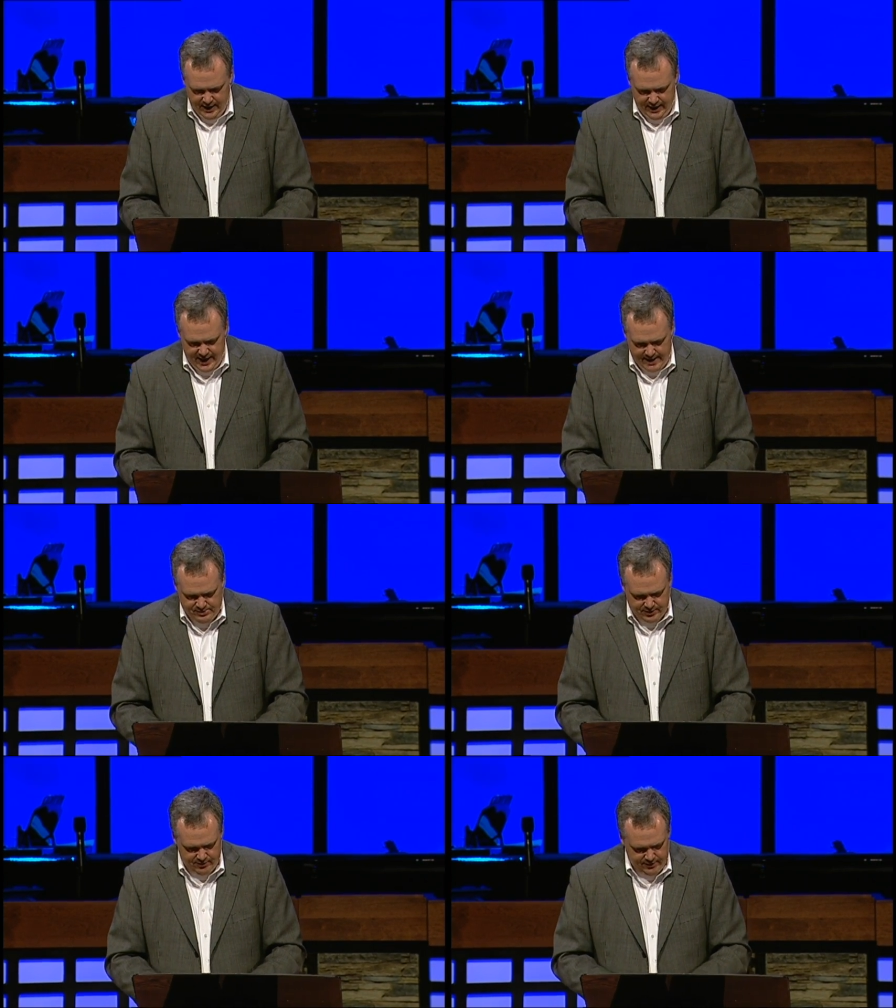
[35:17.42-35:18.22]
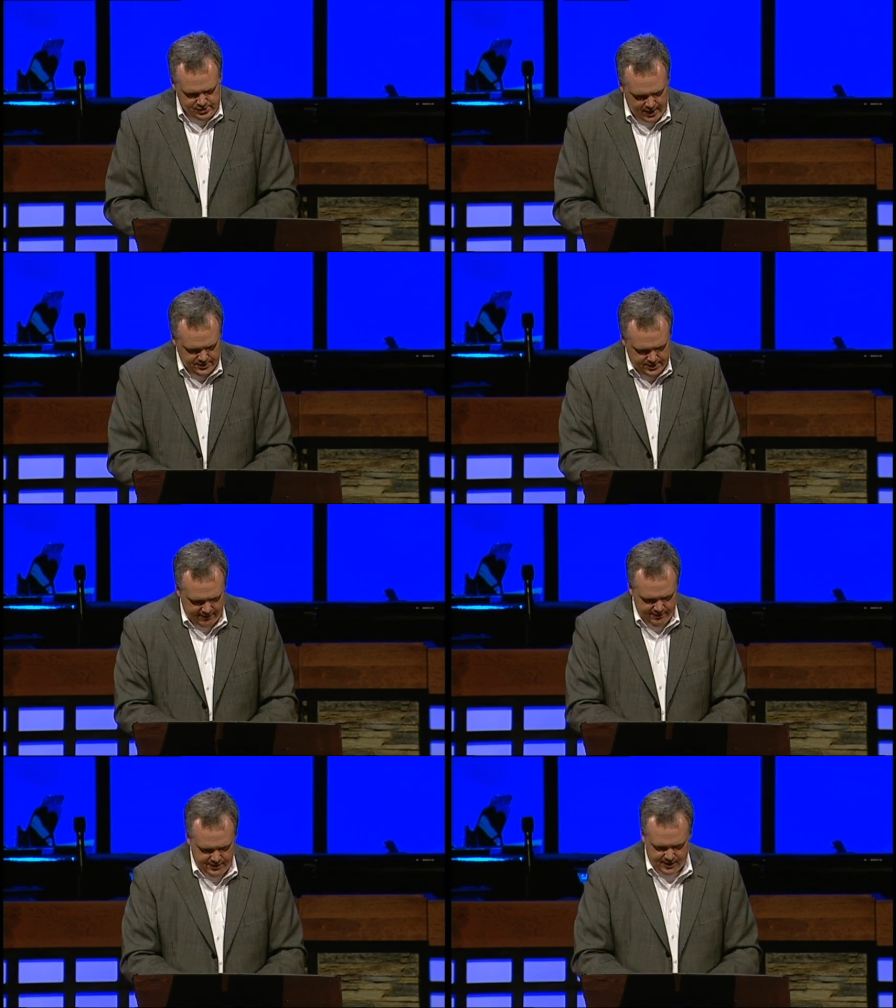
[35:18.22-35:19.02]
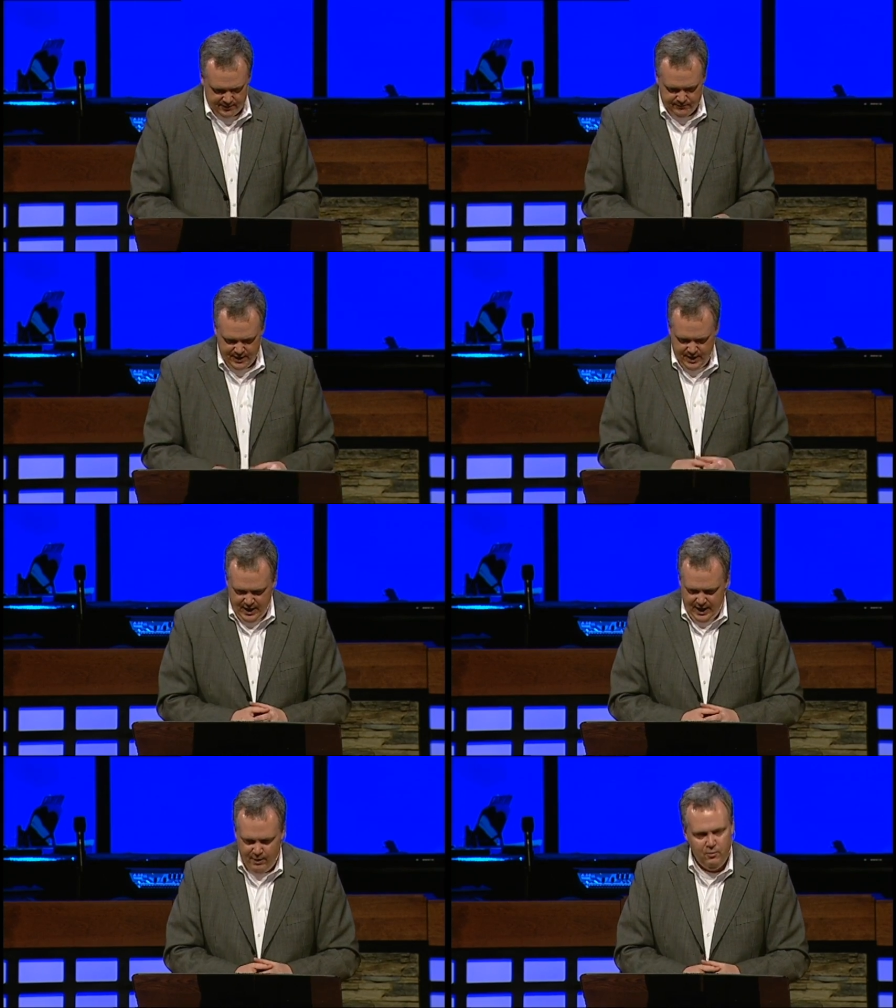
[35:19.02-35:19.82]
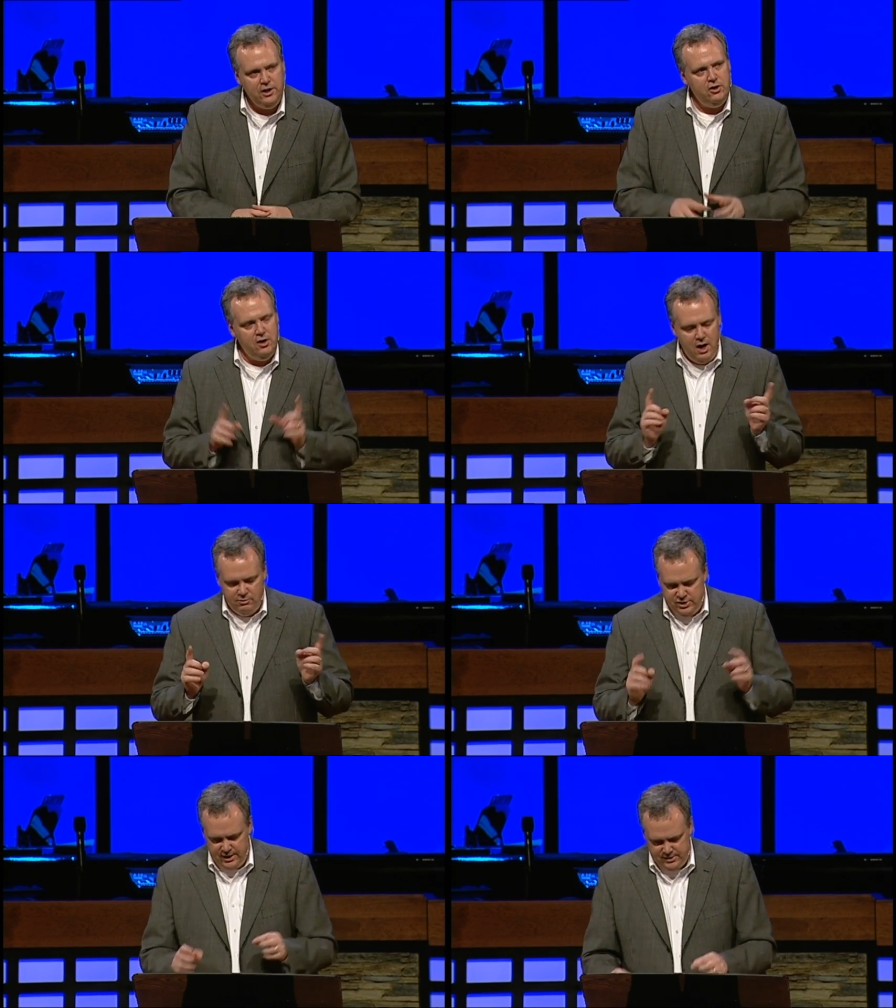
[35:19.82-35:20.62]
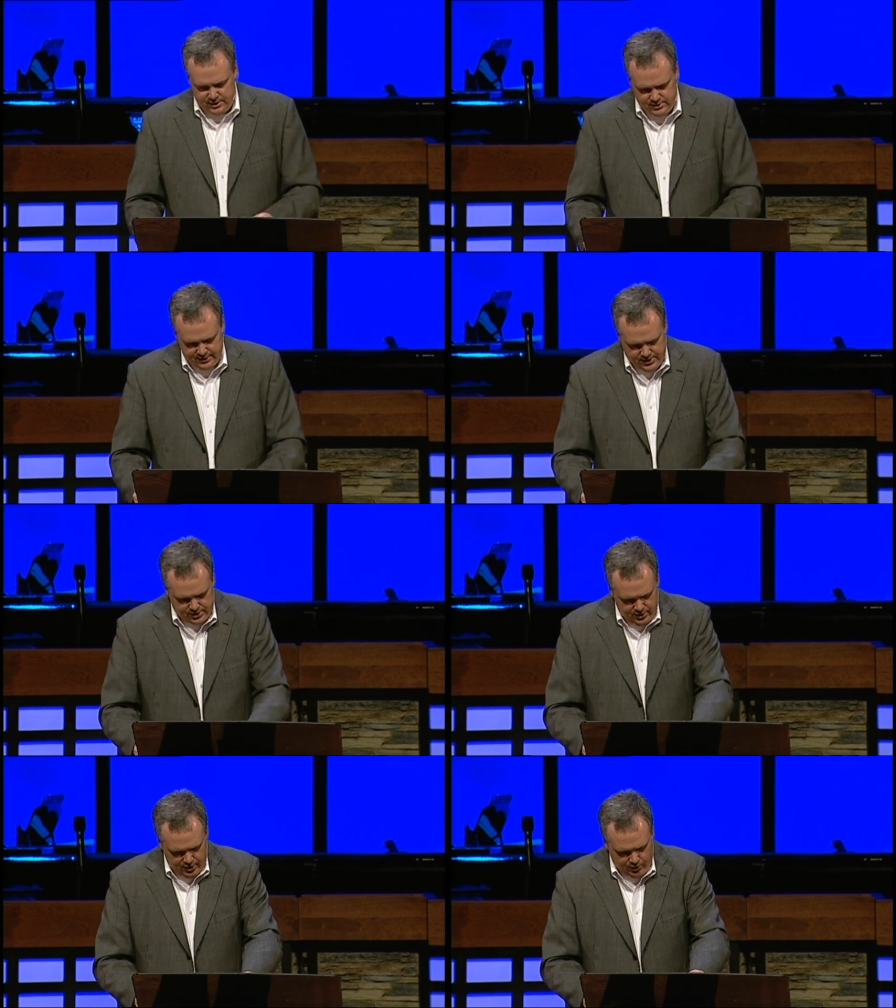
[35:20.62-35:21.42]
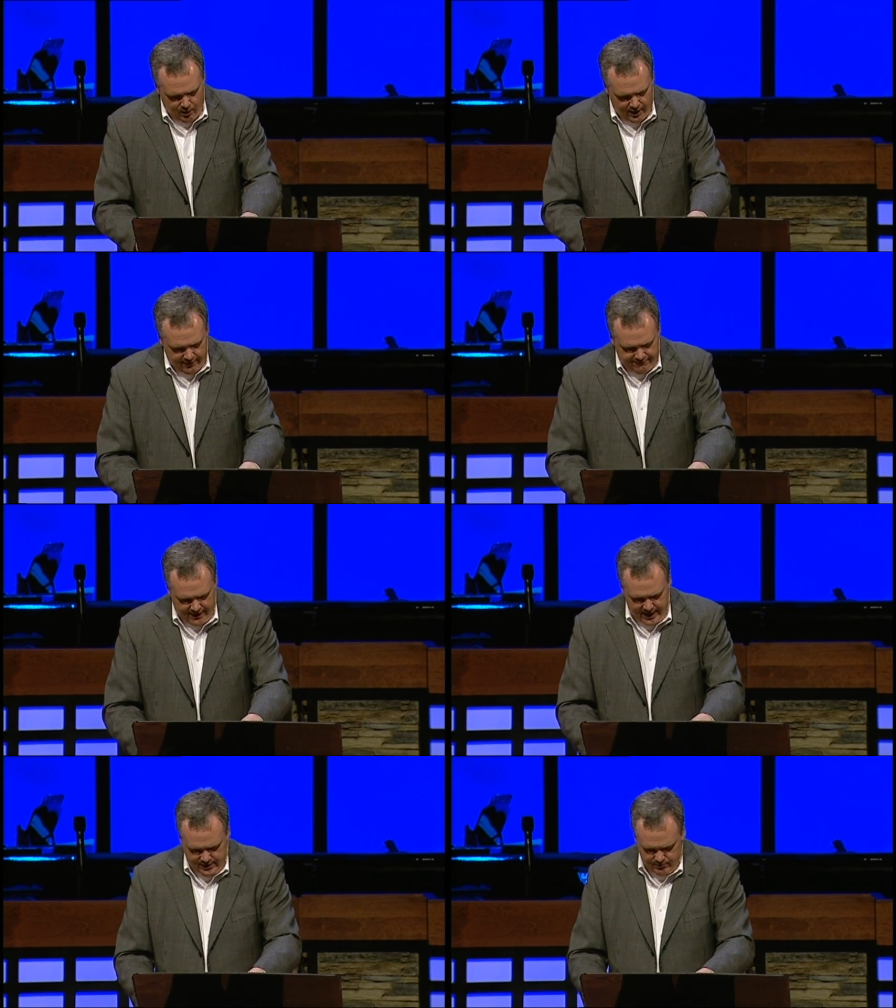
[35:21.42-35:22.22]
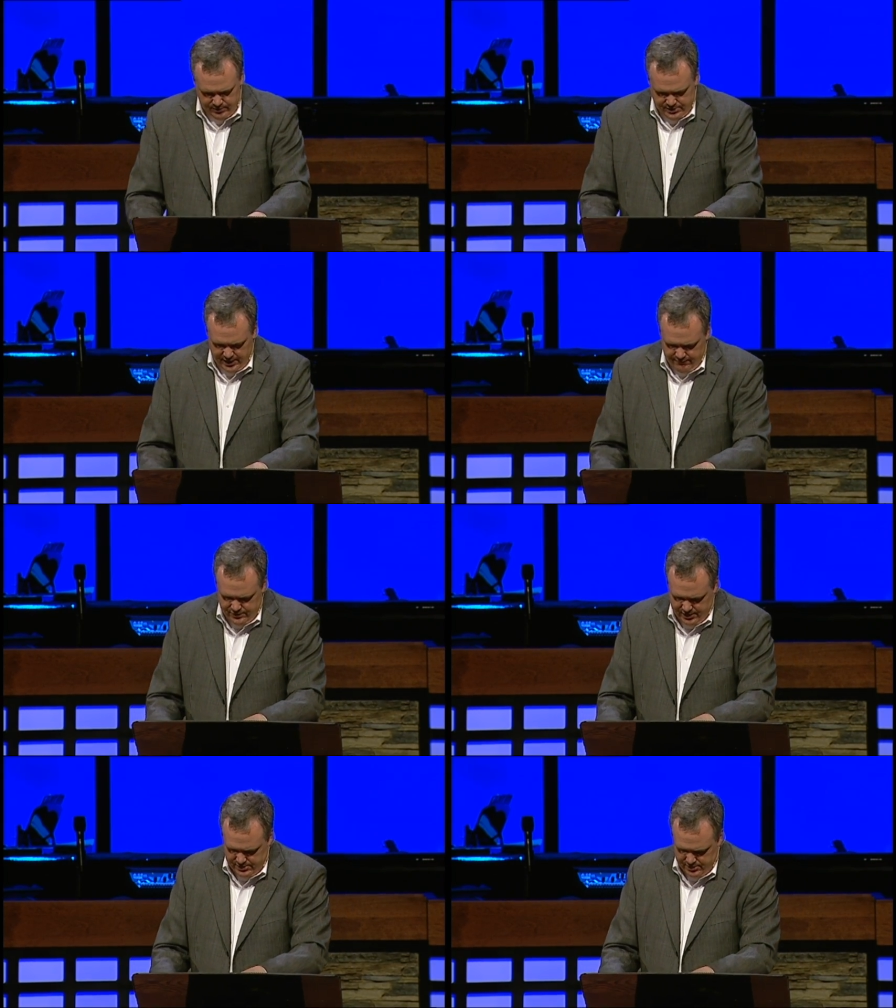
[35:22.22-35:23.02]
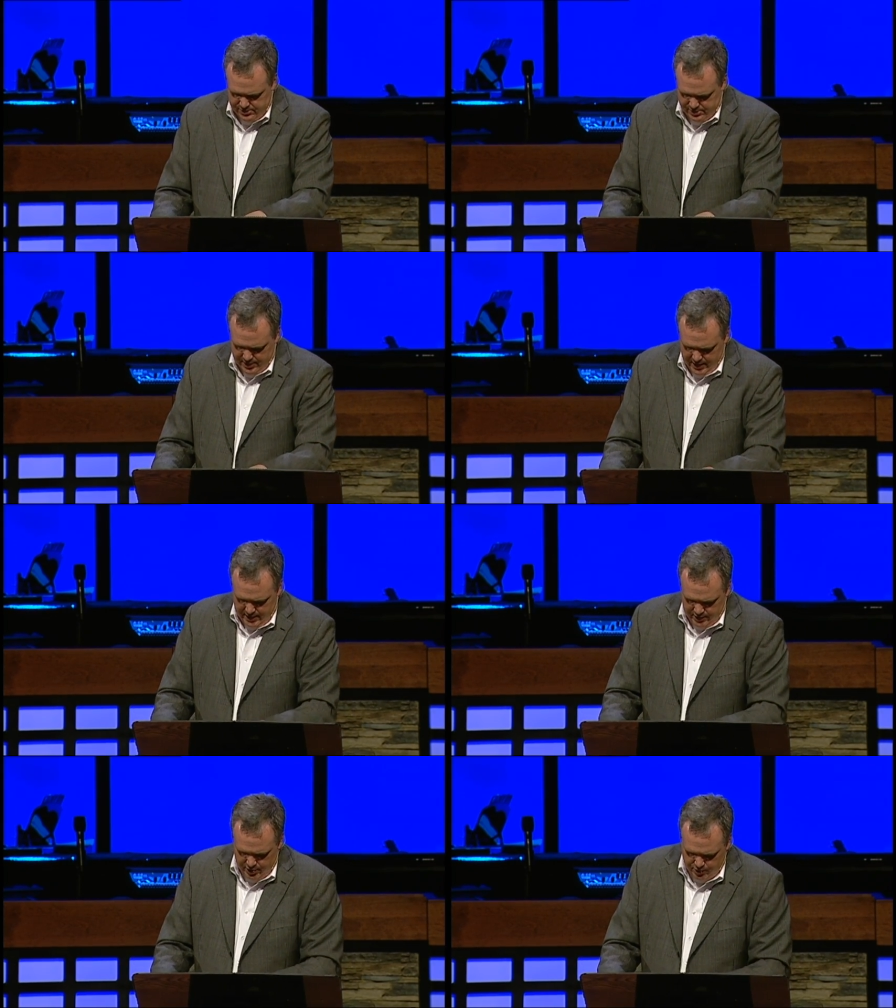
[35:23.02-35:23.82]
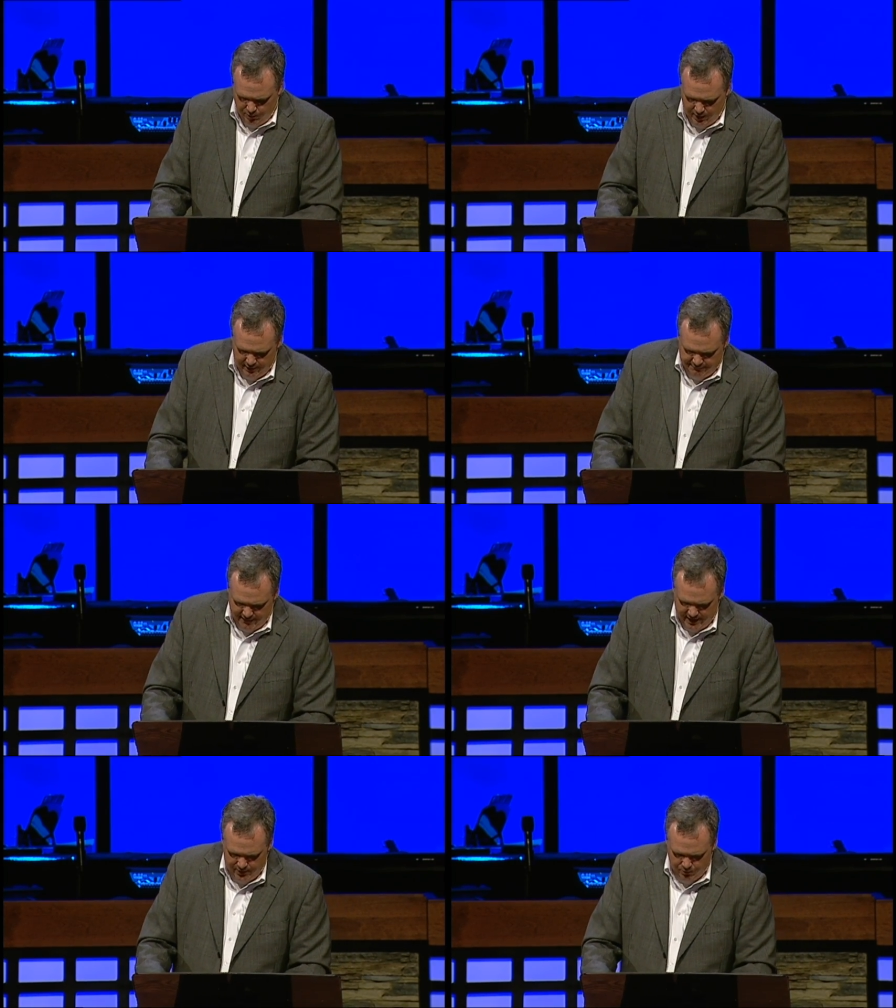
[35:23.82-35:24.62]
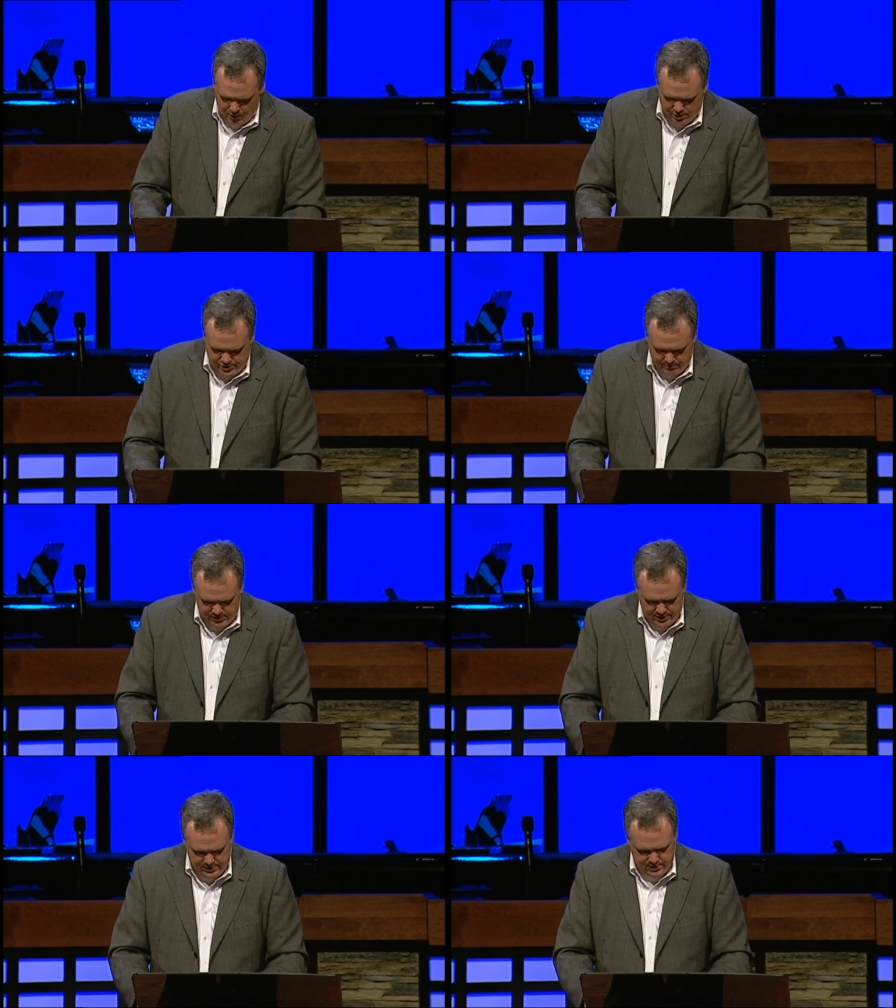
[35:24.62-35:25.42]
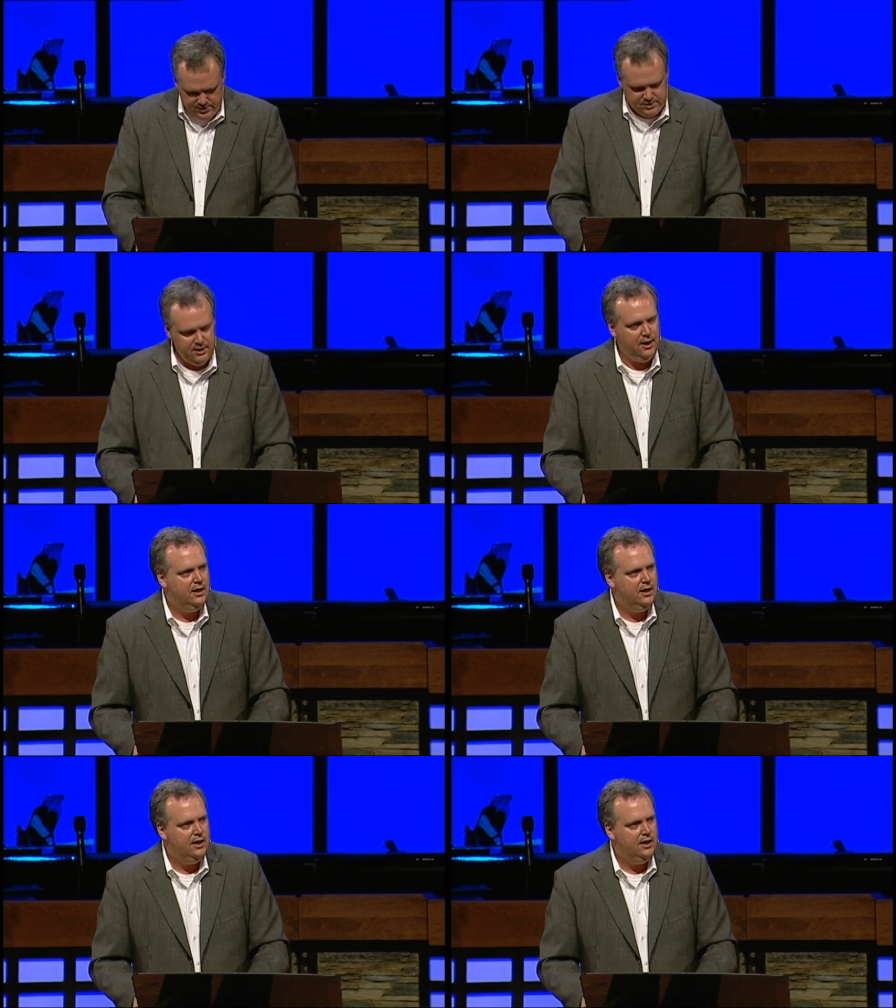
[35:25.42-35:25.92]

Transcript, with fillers: It absolutely changed everything. And when you know Jesus, listen, you're qualified to receive Jesus you're qualified to worship Jesus.